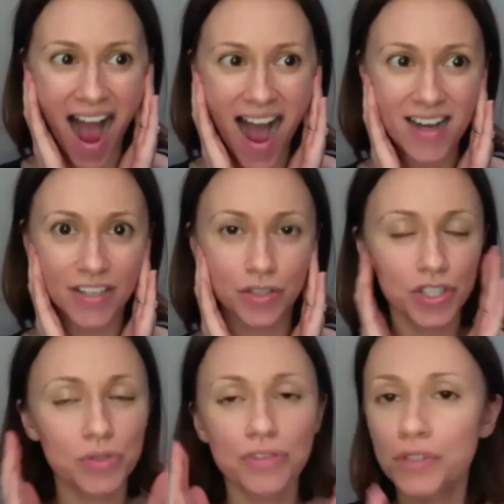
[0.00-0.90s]
You can
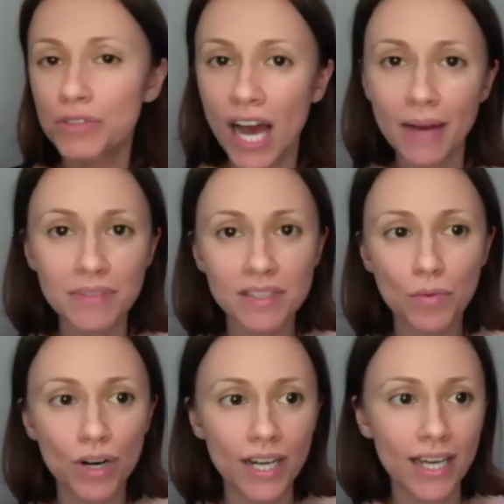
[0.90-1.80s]
do a few times in the
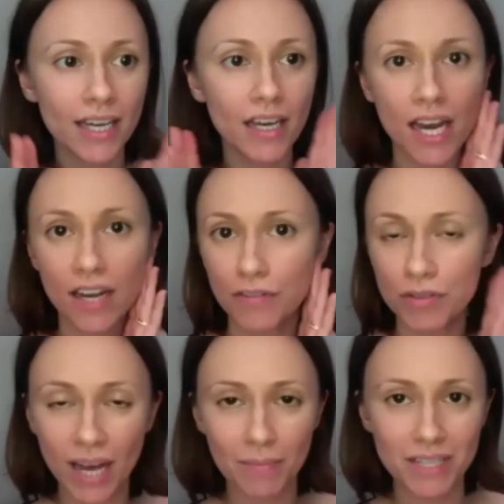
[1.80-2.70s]
morning and a few
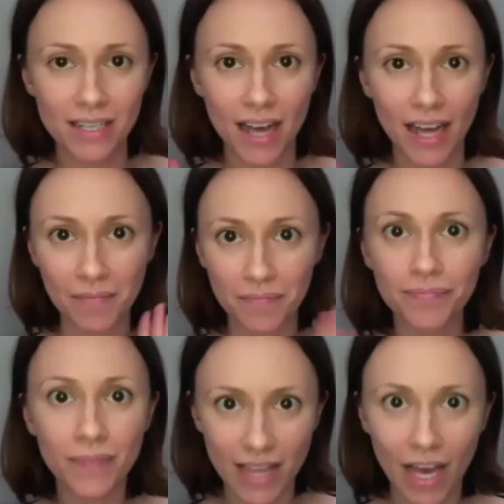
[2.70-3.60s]
times at night.
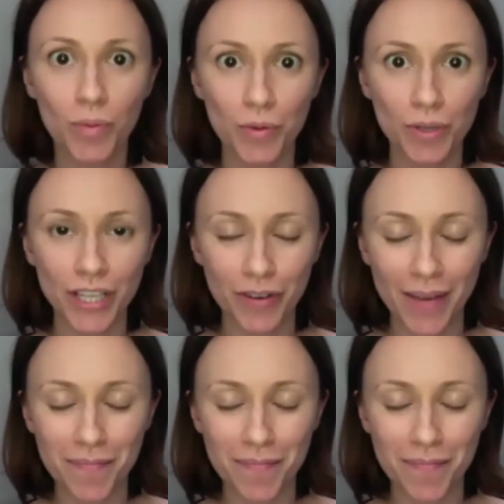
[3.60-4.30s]
That would be really great.